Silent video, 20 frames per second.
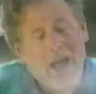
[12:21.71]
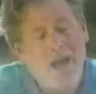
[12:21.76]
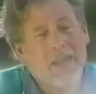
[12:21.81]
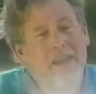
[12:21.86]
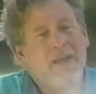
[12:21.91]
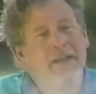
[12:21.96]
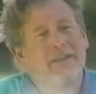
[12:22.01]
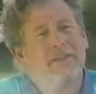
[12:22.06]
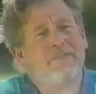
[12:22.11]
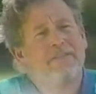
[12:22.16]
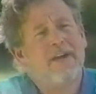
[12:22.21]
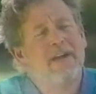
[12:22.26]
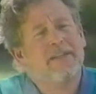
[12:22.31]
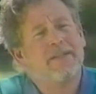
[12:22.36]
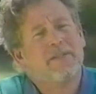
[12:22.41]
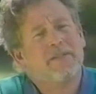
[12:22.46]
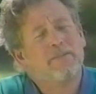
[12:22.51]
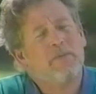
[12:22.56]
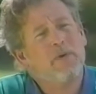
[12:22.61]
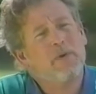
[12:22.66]
like the fact
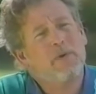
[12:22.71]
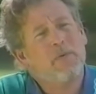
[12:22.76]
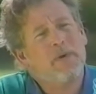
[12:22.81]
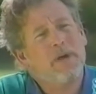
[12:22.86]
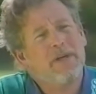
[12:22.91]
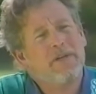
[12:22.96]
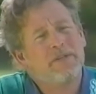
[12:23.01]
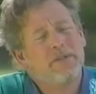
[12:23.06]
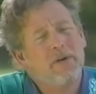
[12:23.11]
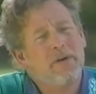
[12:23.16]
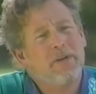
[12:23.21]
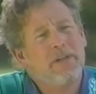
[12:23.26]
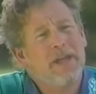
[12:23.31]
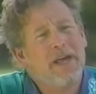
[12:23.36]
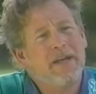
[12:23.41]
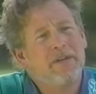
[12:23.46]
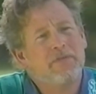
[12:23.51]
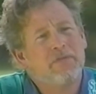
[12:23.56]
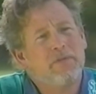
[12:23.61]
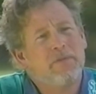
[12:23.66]
that Smoke Away is all
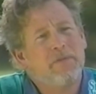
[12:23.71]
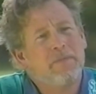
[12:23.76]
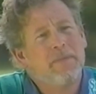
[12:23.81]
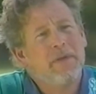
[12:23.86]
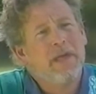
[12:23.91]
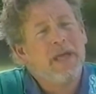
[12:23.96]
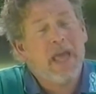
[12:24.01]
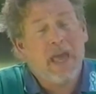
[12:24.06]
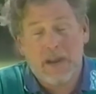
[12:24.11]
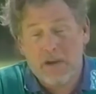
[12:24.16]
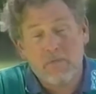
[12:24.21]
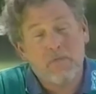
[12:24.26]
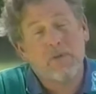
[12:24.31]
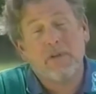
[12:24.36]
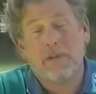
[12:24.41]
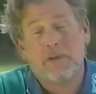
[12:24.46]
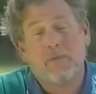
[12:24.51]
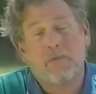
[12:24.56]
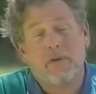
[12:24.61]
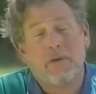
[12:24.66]
natural, and it
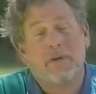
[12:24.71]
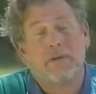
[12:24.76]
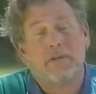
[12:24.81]
really works.